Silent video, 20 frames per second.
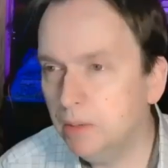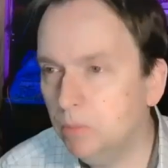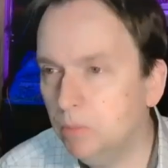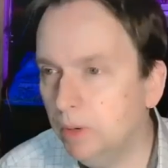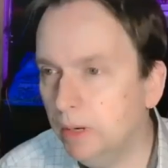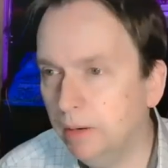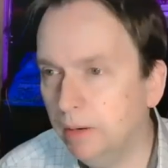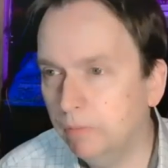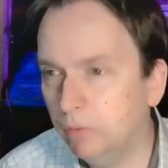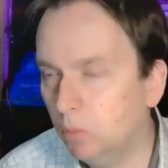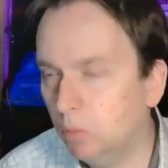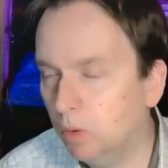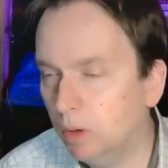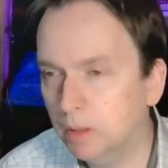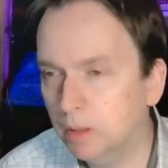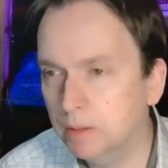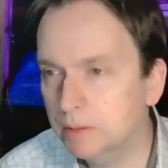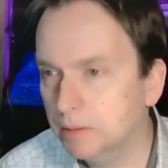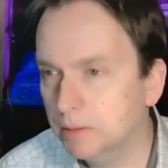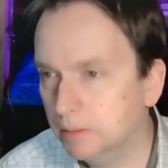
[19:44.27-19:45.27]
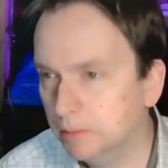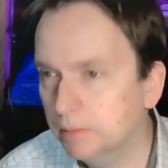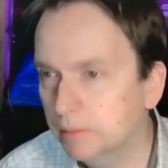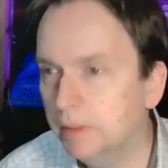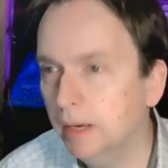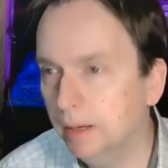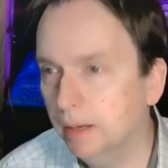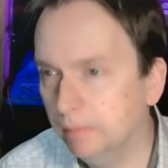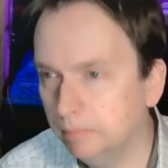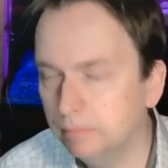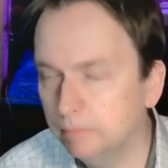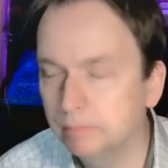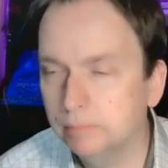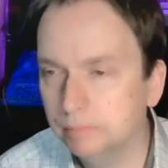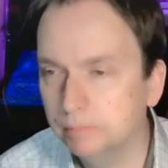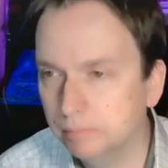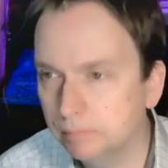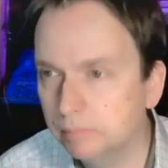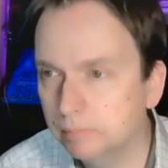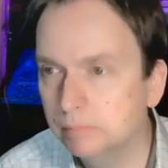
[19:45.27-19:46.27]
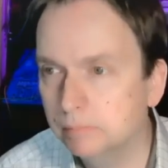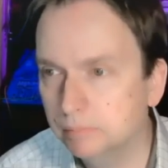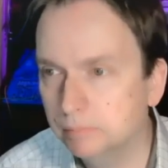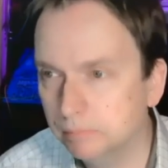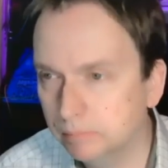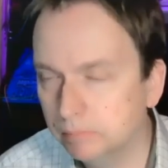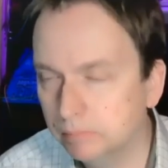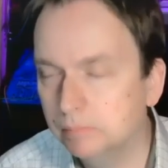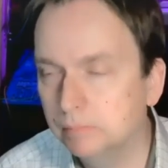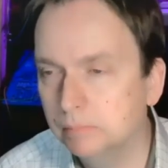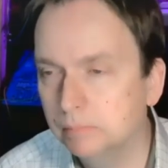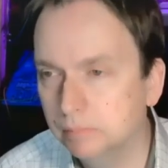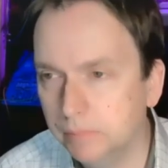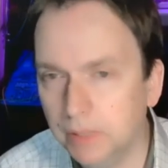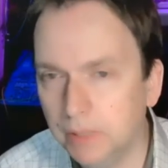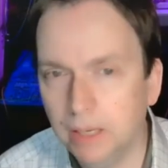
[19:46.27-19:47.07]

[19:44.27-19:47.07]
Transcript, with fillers: whatever each would be like 10 15 minutes or something i'll, I'll